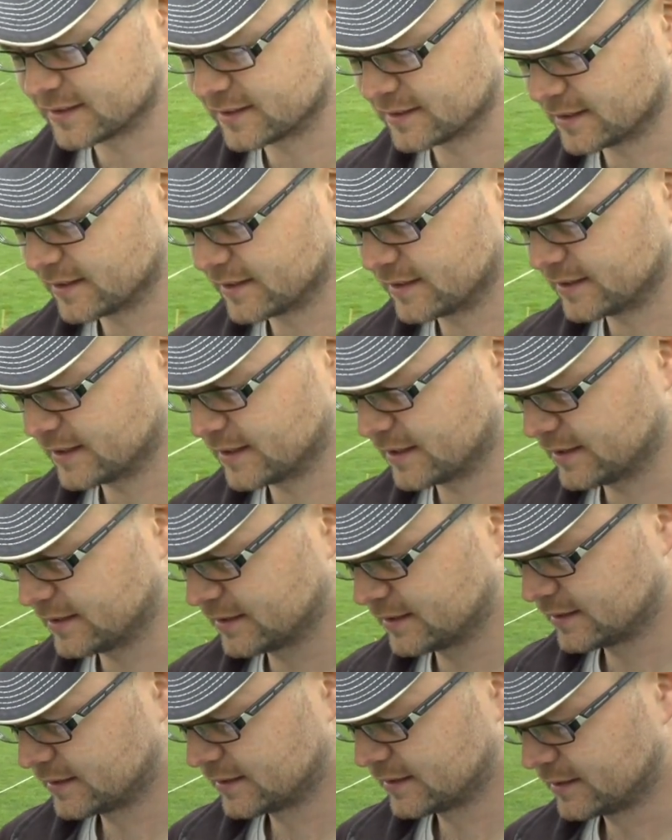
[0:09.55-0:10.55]
in the
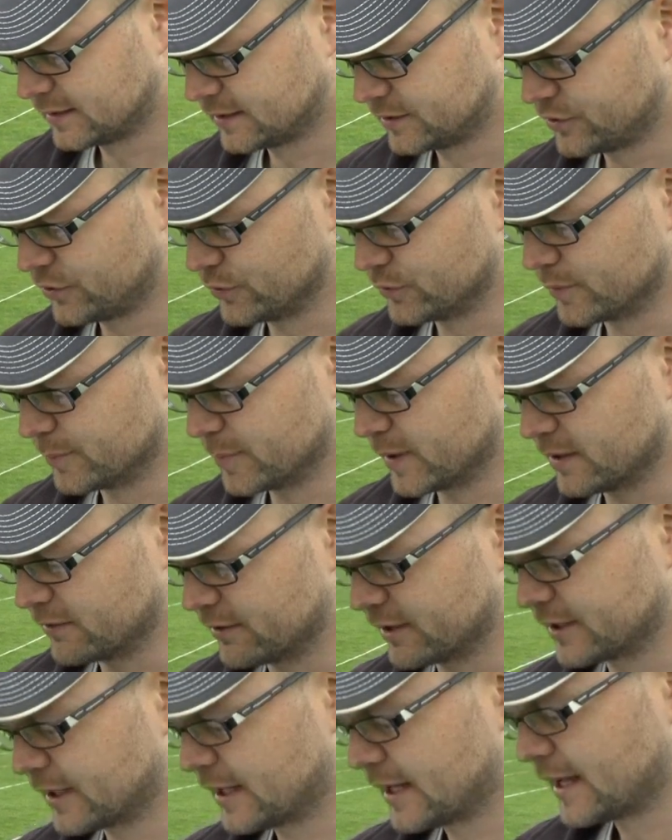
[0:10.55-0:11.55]
Tudor
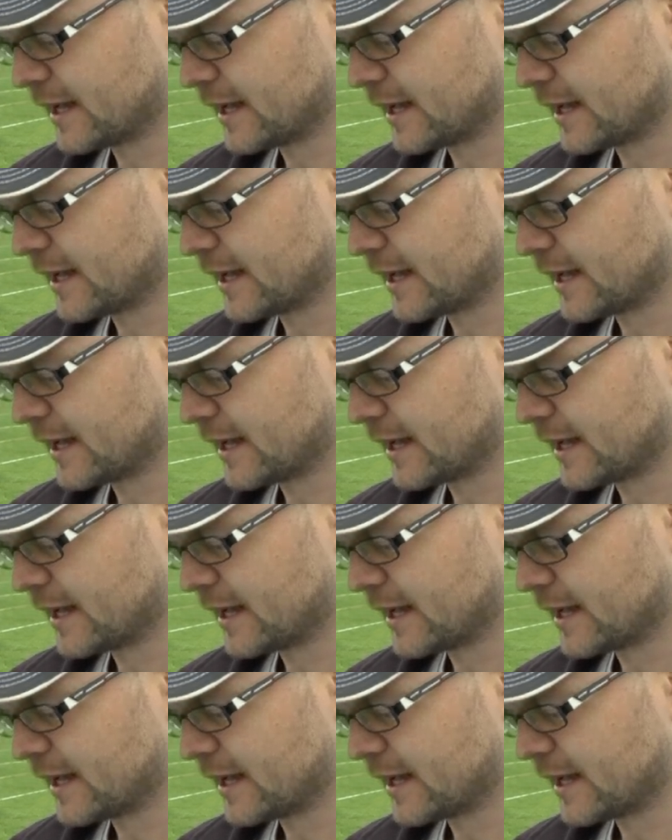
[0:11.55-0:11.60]
period.